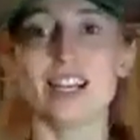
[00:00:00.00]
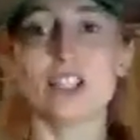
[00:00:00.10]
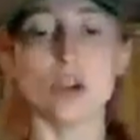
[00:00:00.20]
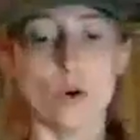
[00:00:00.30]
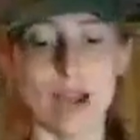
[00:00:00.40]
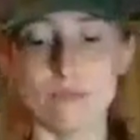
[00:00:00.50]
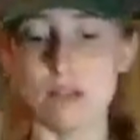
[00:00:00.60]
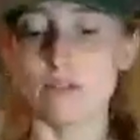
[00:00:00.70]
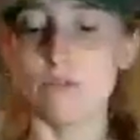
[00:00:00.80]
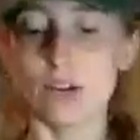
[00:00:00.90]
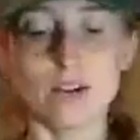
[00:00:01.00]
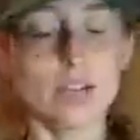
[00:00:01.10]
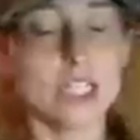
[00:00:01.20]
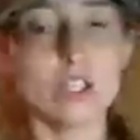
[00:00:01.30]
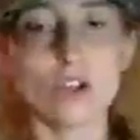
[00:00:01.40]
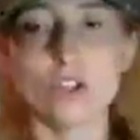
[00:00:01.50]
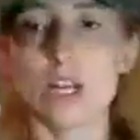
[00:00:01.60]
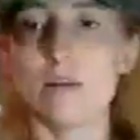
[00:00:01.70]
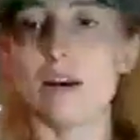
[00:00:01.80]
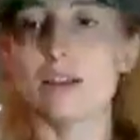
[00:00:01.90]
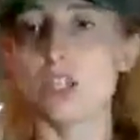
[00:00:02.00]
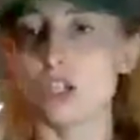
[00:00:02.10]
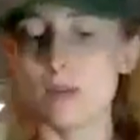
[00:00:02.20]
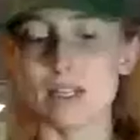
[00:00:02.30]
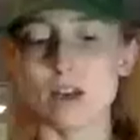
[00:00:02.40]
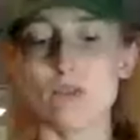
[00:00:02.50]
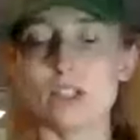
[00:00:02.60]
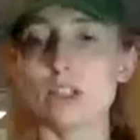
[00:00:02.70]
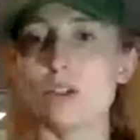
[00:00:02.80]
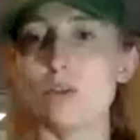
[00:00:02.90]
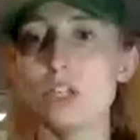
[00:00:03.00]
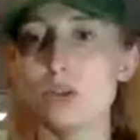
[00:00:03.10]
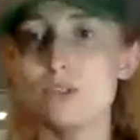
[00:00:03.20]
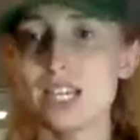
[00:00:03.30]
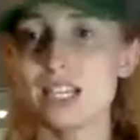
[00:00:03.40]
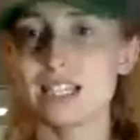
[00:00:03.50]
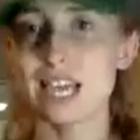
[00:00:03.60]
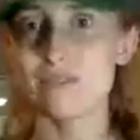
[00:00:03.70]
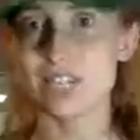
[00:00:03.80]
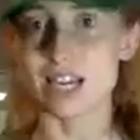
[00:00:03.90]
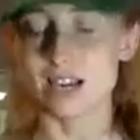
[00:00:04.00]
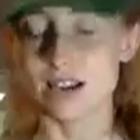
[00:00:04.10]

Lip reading: So I've been very, very diligent about teaching myself what to do and using the safety,